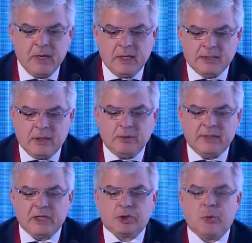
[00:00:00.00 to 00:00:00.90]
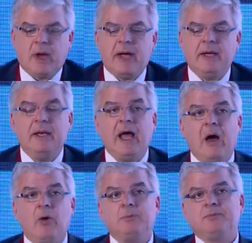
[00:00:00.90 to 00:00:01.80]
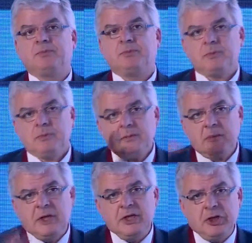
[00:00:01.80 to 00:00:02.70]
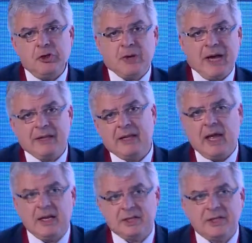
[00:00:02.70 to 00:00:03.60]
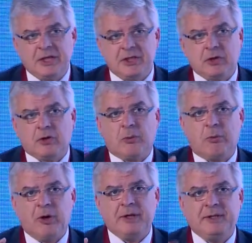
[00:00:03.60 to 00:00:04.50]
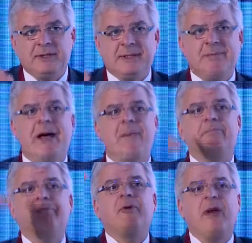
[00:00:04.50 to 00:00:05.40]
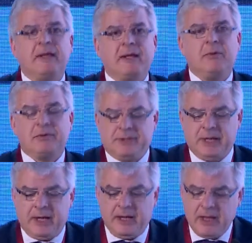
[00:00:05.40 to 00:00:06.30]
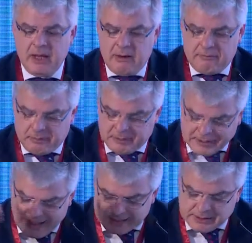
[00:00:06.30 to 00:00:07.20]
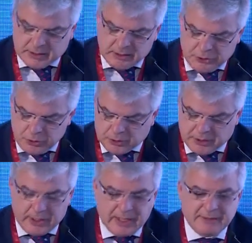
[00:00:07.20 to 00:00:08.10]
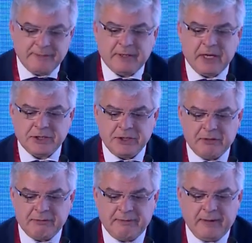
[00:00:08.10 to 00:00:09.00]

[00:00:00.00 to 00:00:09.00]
So that's why now in the new guidelines it's incorporated some upgrade, I would say, from the classical Duke classification of